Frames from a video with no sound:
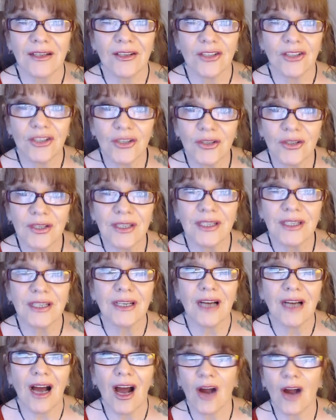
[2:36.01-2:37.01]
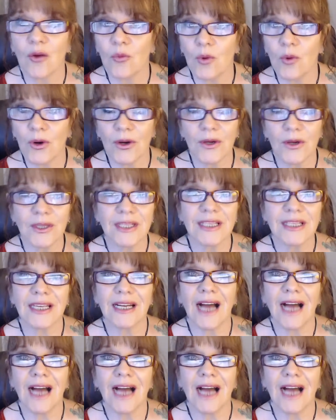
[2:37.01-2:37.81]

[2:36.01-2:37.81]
shouldn't are words that